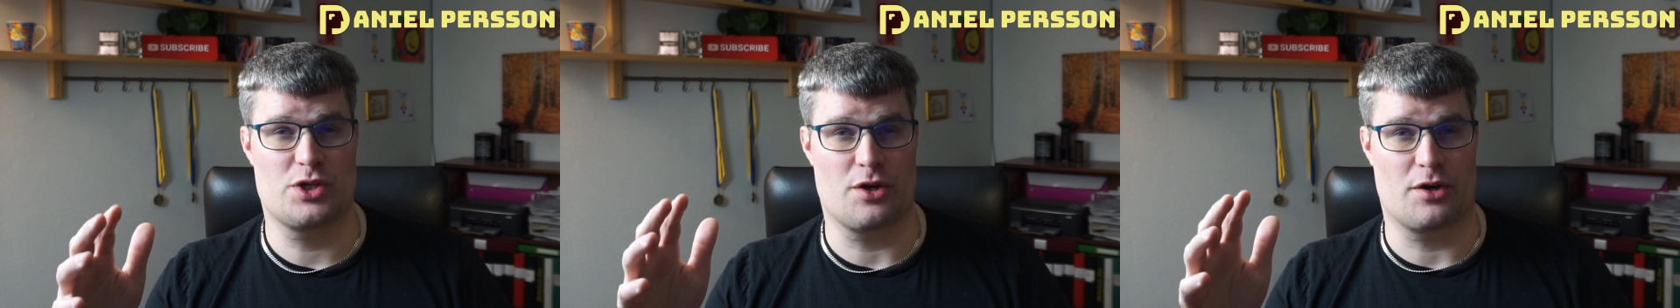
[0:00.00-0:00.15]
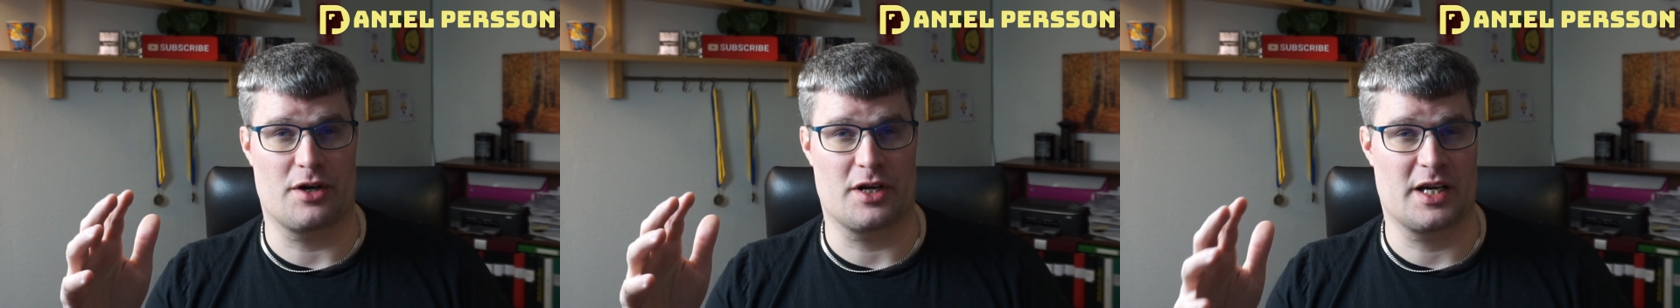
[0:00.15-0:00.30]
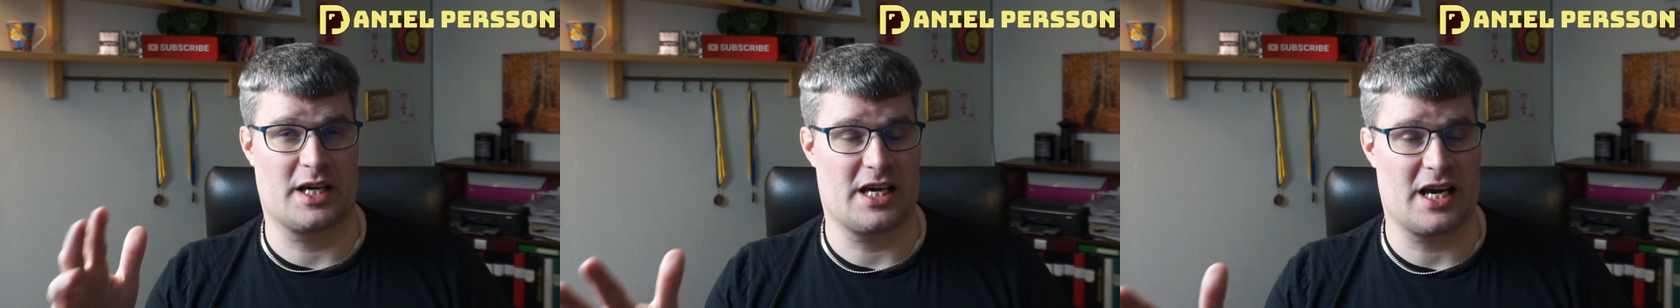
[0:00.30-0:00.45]

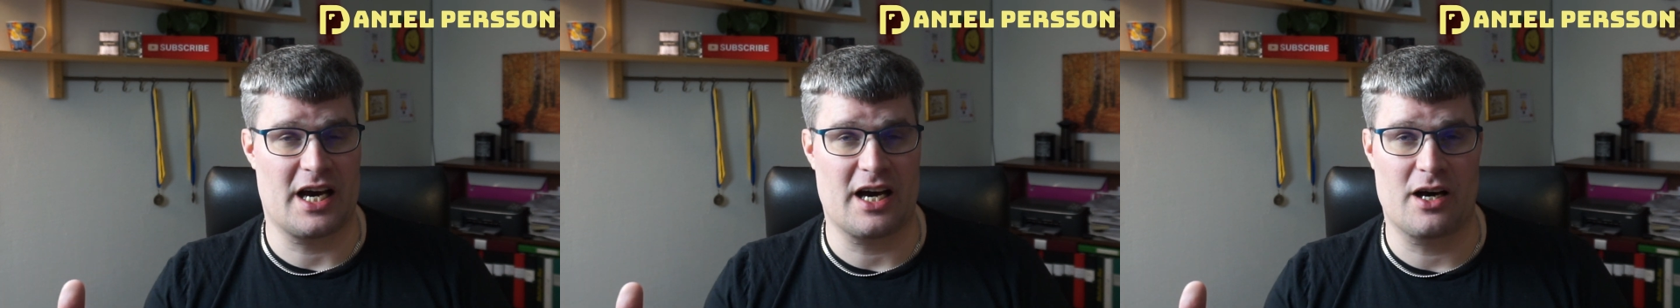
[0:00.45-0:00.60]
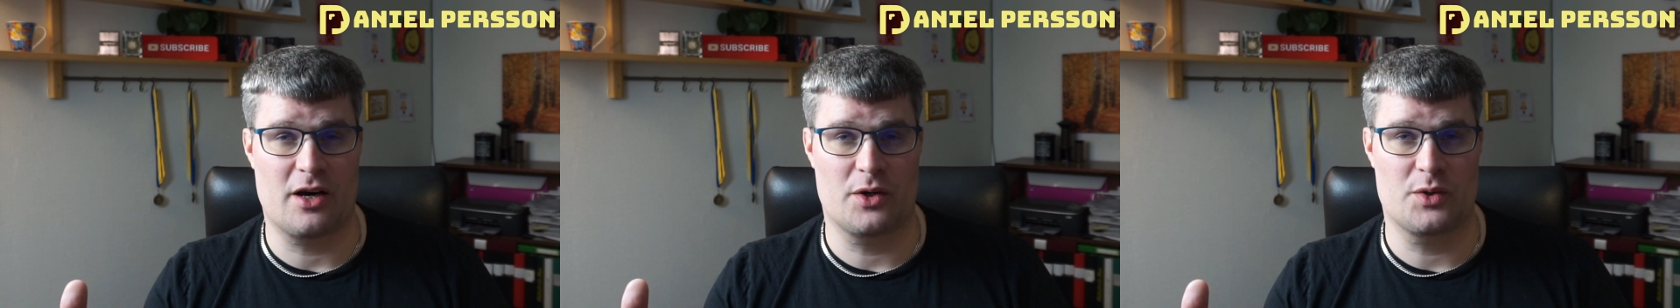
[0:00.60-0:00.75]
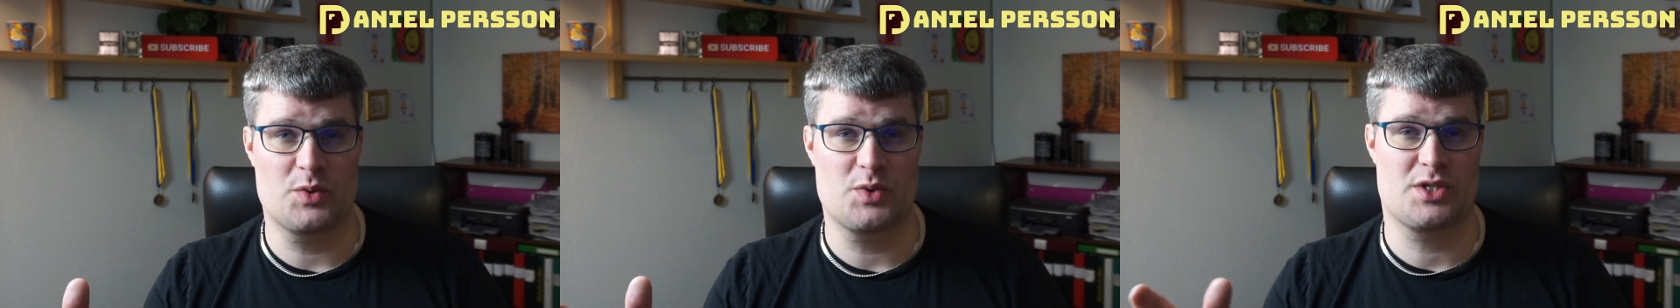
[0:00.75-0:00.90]
your
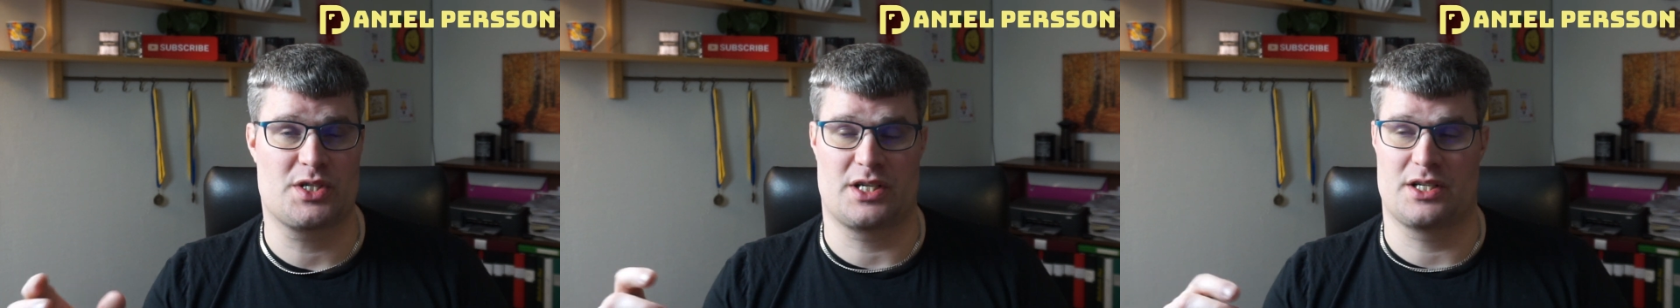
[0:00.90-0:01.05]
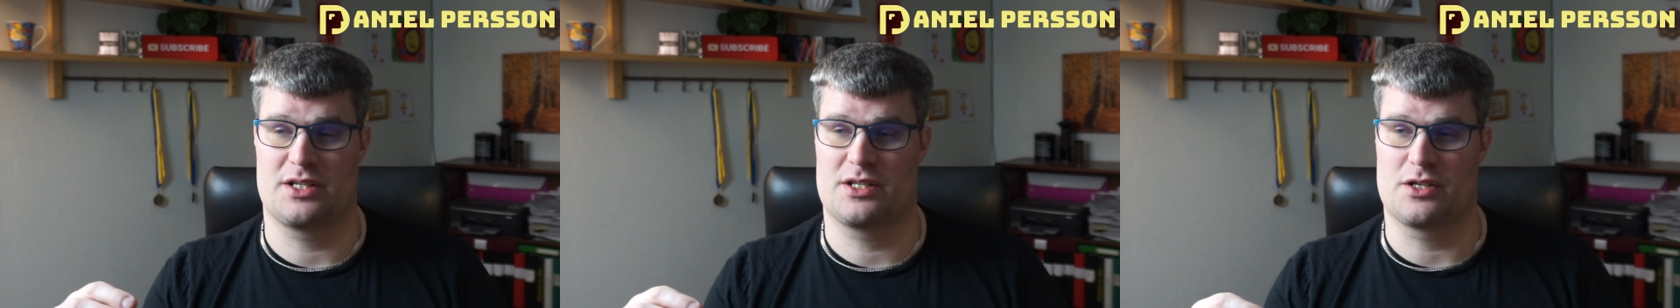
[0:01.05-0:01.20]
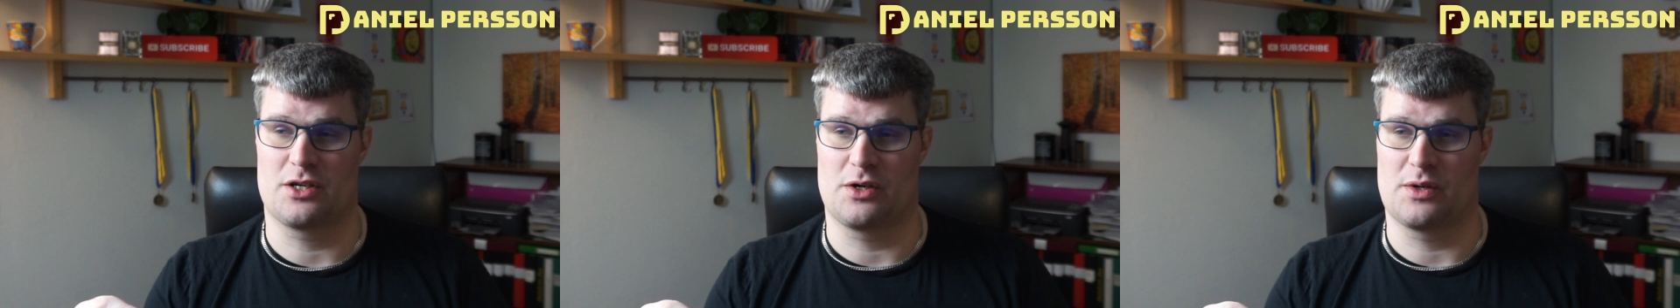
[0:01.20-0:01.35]
account
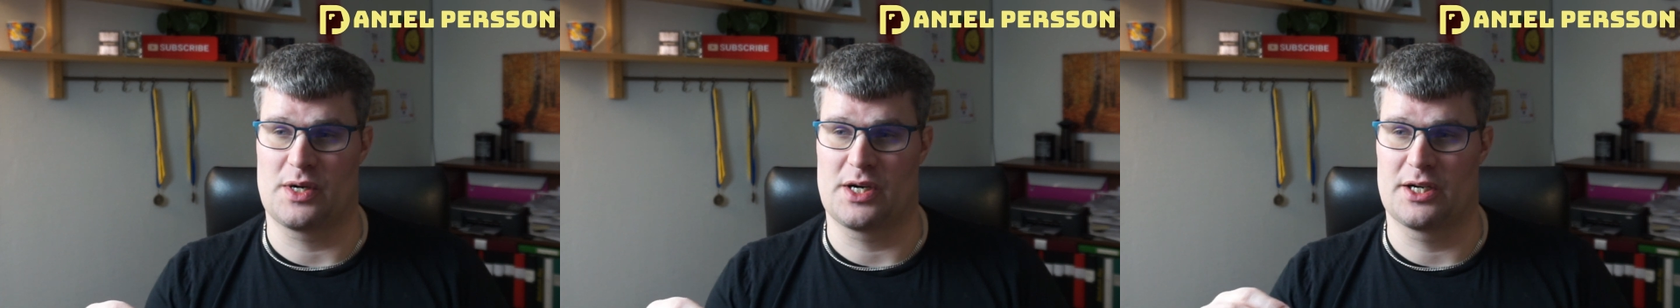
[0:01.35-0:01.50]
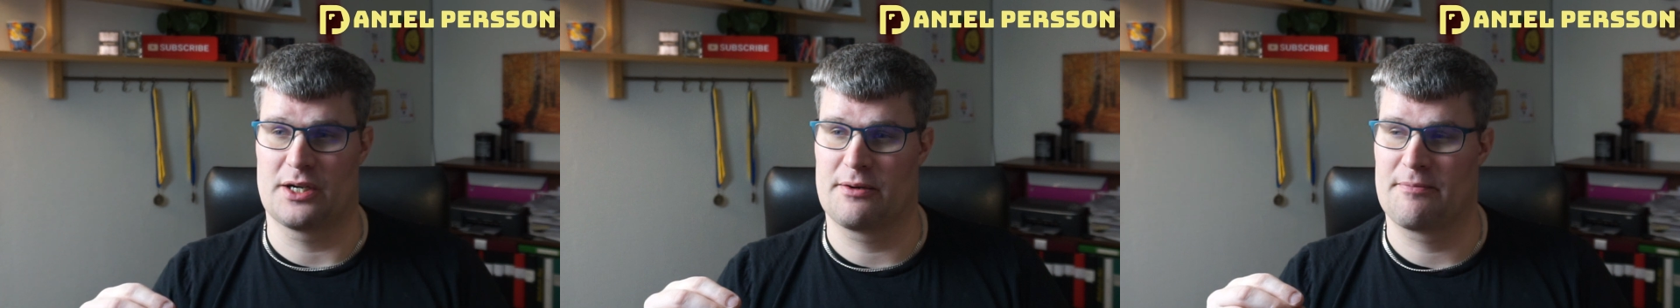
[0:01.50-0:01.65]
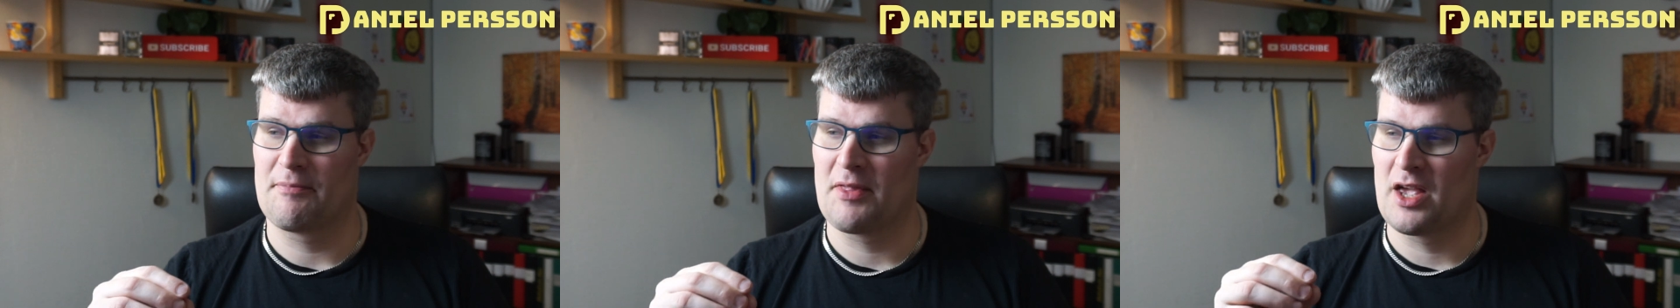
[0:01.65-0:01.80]
and so
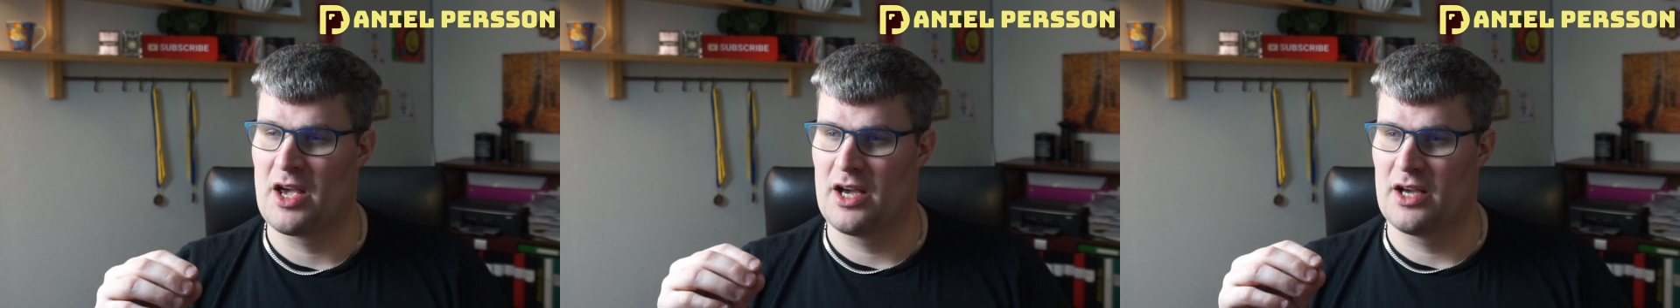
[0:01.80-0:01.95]
on.